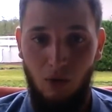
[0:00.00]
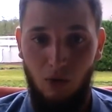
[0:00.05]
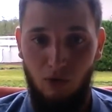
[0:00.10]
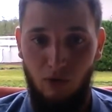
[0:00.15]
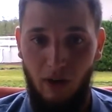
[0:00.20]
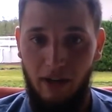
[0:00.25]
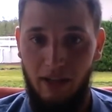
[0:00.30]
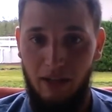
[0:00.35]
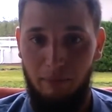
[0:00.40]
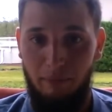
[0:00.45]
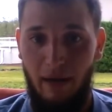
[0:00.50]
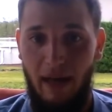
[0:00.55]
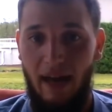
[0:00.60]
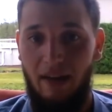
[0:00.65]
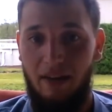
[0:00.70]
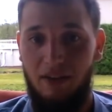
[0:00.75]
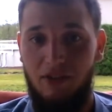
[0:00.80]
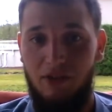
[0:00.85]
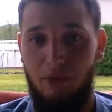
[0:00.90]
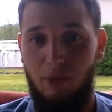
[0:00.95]
running
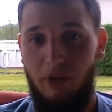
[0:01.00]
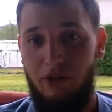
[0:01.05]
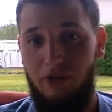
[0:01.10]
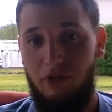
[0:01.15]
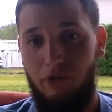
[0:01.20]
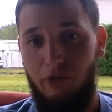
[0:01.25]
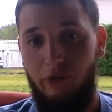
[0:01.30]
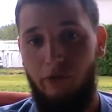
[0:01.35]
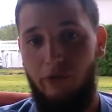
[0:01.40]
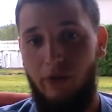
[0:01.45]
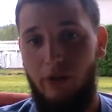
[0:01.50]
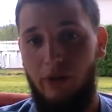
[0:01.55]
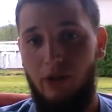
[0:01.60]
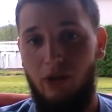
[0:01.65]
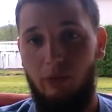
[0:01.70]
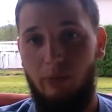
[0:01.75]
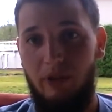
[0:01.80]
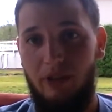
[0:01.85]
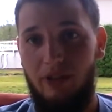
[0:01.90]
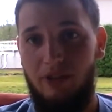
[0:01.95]
back to what you
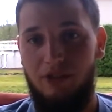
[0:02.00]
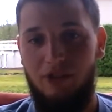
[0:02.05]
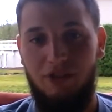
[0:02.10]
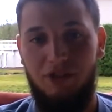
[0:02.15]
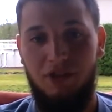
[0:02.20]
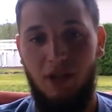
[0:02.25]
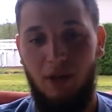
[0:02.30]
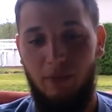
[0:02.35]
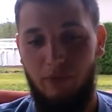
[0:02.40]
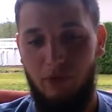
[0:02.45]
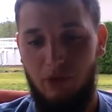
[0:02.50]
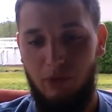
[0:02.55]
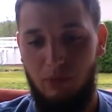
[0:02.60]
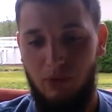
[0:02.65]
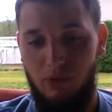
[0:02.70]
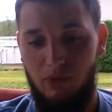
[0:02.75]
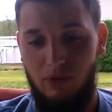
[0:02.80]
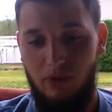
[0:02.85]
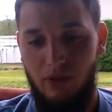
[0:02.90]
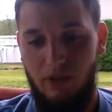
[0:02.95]
fear because it's
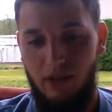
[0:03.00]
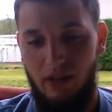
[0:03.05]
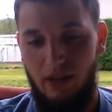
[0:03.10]
comfortable,